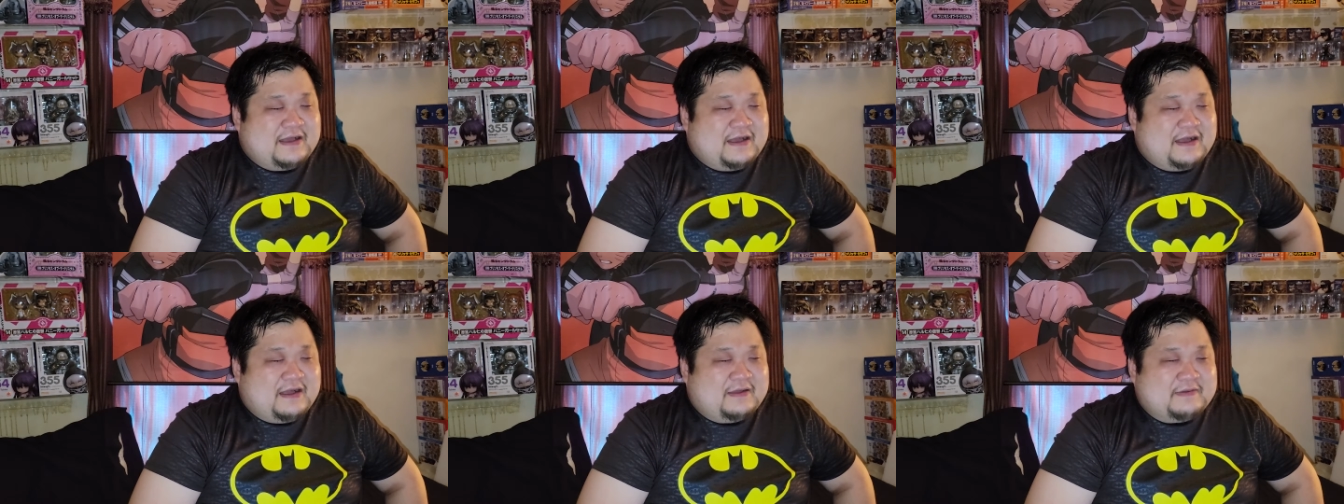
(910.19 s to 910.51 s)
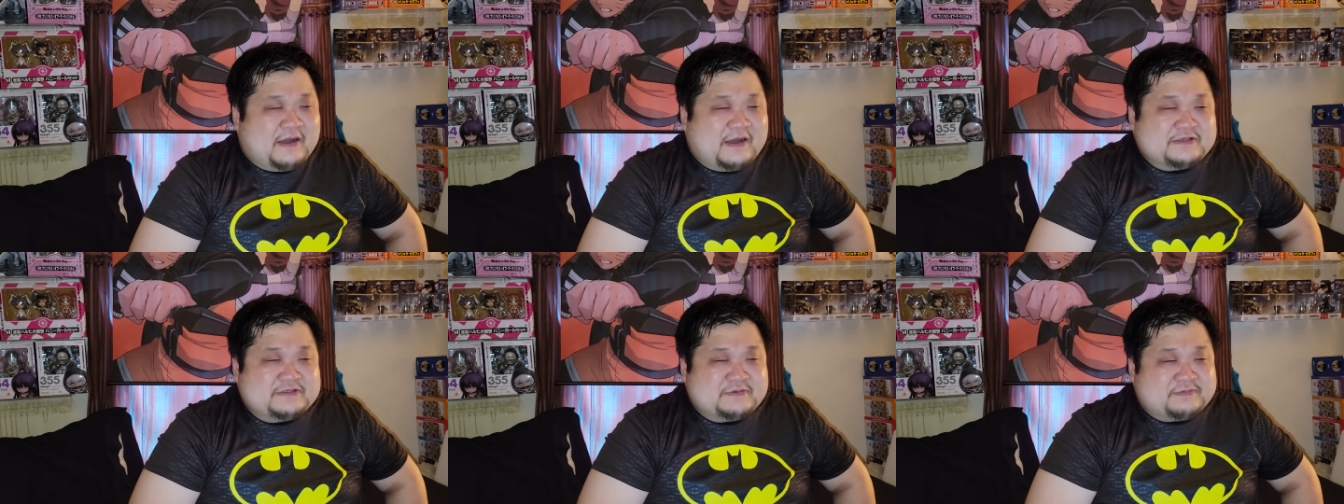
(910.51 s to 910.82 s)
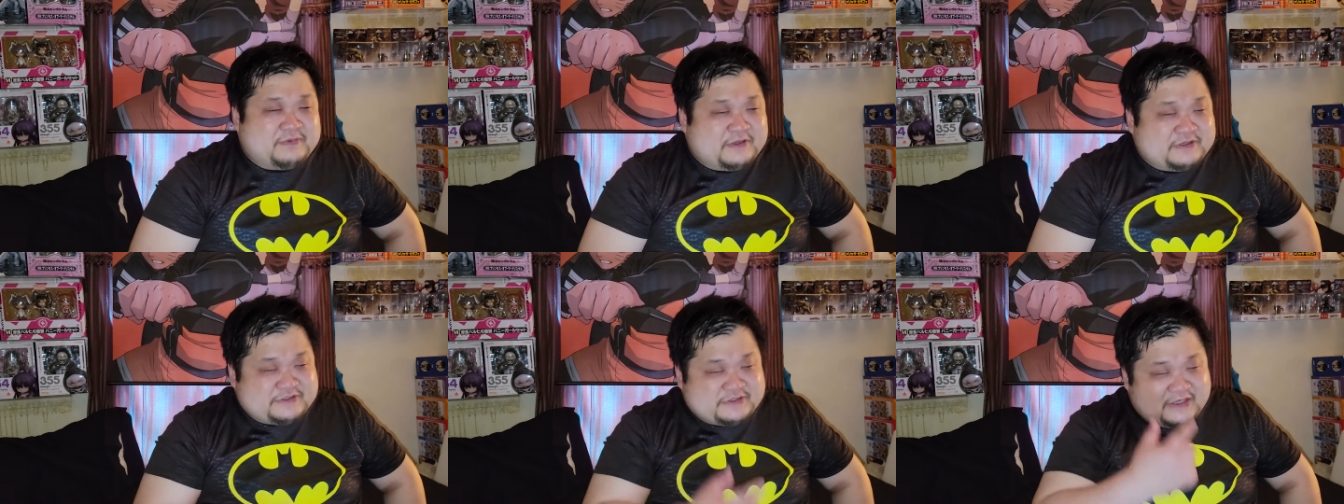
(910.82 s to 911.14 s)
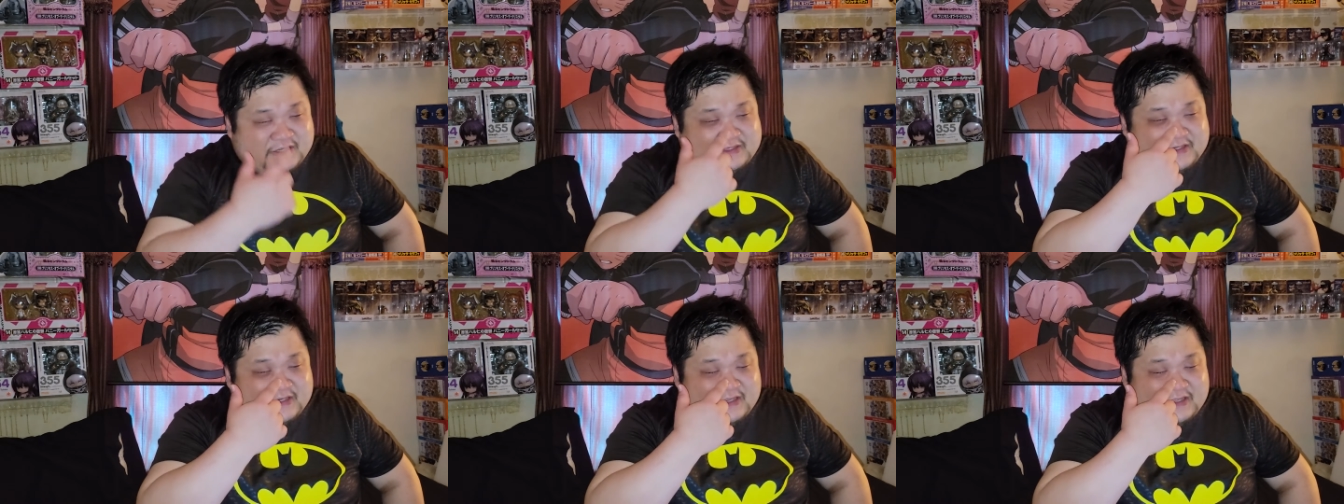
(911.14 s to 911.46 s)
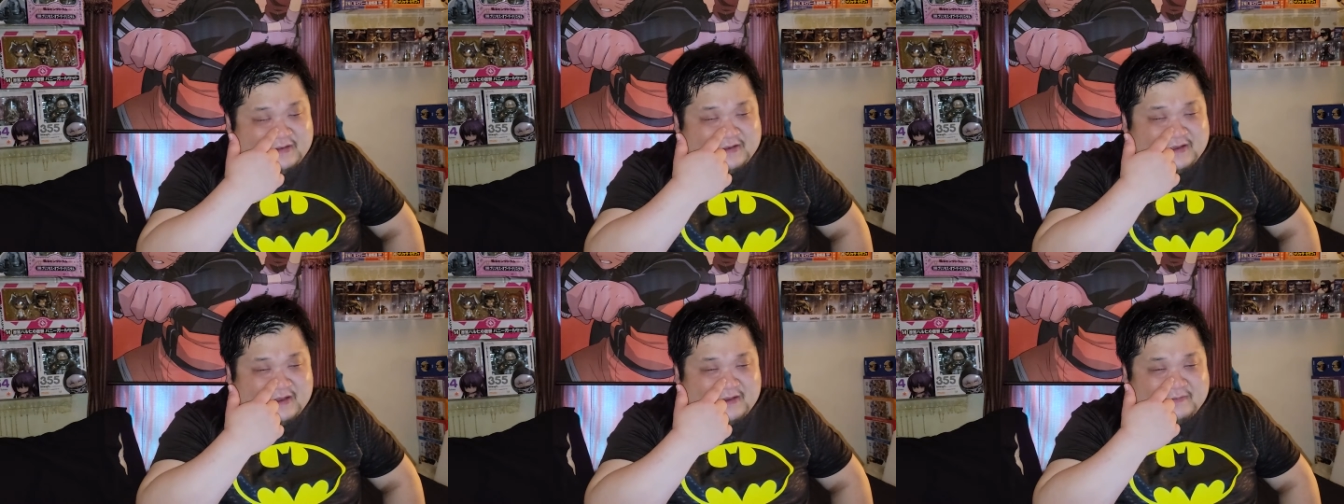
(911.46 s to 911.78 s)
I also appreciate that
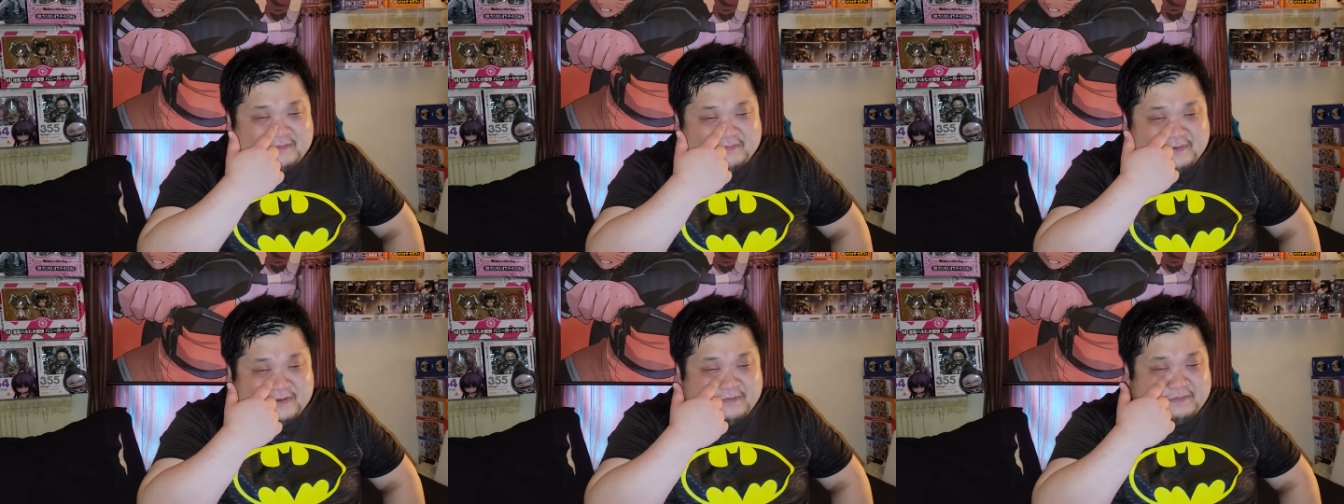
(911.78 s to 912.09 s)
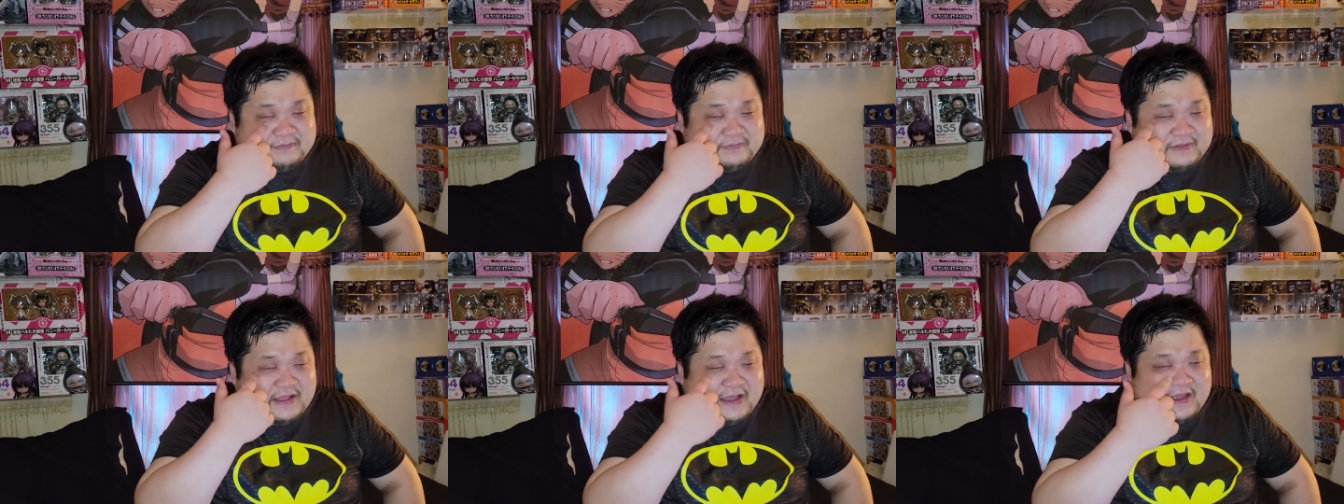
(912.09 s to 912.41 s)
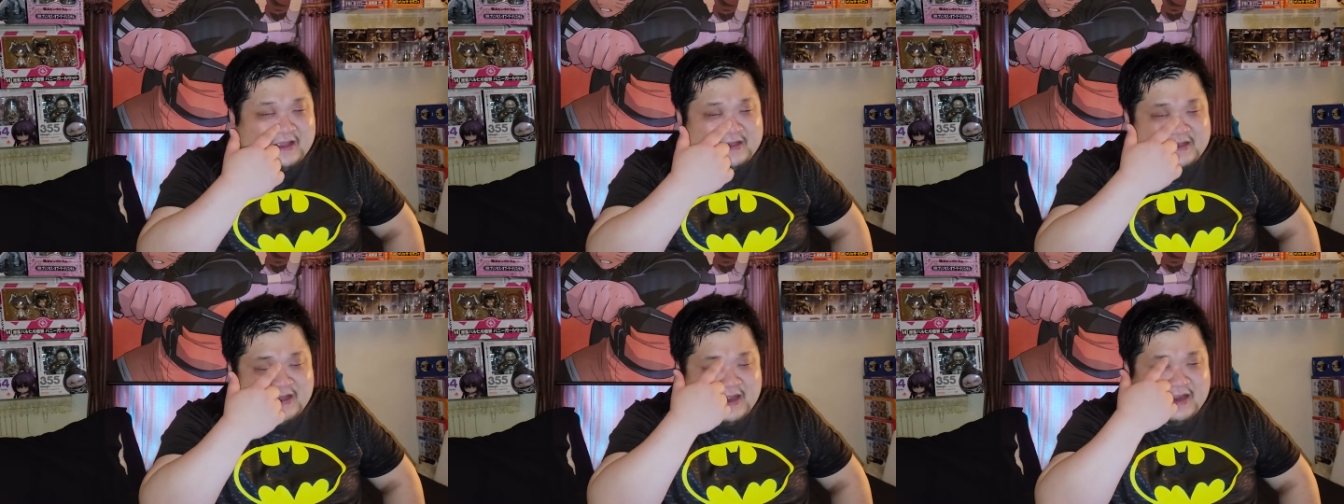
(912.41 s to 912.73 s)
he put black